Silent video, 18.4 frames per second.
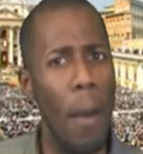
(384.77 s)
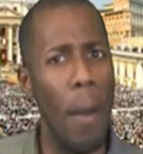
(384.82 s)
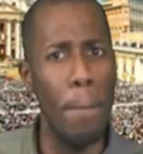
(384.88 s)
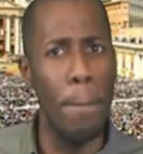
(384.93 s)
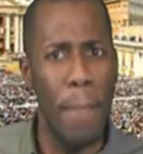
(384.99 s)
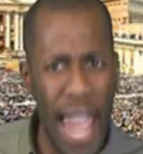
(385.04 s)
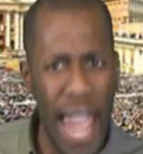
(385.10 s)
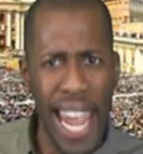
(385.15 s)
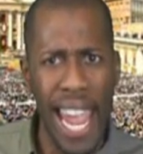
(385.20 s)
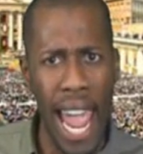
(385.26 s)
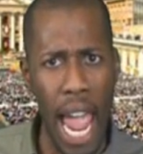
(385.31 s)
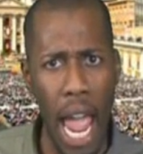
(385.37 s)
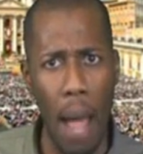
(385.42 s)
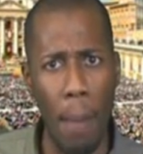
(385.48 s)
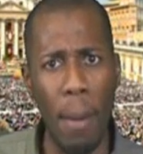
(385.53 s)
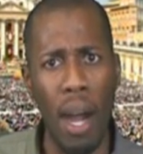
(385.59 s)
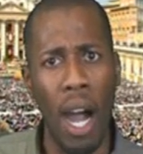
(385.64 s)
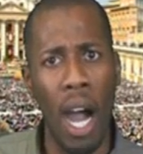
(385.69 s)
the
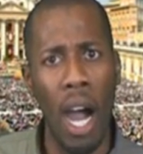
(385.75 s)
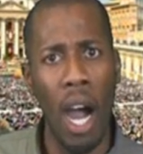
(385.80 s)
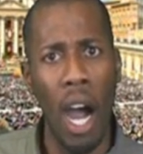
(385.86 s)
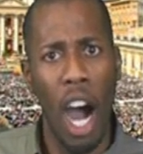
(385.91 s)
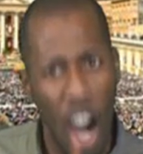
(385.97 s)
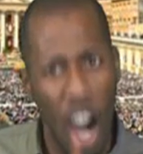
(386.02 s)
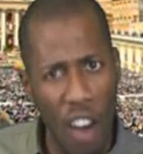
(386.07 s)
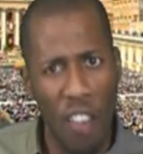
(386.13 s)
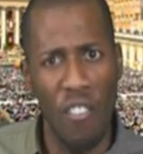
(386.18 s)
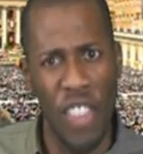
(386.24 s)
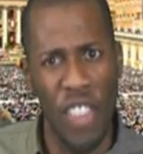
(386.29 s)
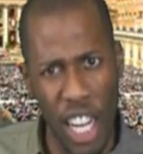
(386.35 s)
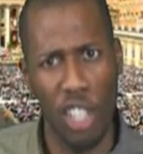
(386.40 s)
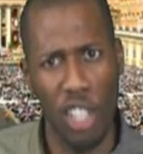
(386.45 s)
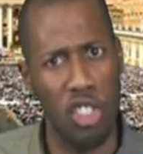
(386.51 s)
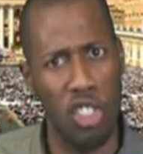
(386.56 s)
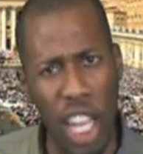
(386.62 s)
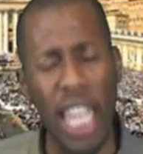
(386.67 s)
mayhem of
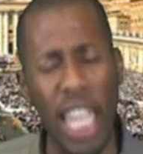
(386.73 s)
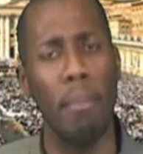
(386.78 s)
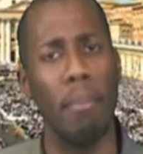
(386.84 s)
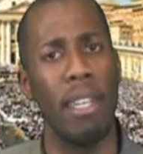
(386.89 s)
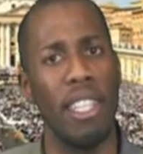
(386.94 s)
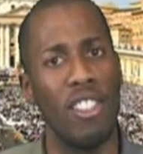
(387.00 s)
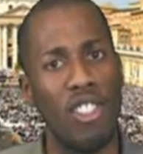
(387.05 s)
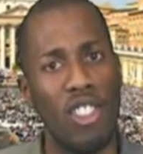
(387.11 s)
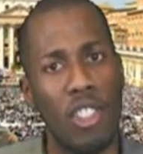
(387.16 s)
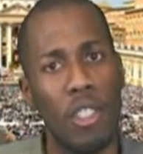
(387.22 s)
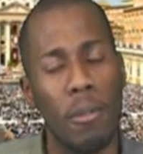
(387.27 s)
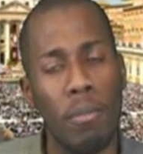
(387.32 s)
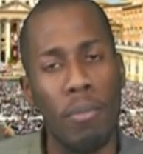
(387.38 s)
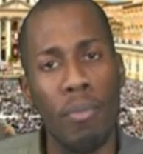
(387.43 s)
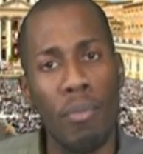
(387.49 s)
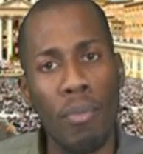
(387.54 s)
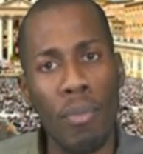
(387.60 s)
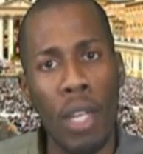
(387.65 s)
their
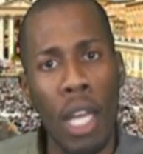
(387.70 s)
statements.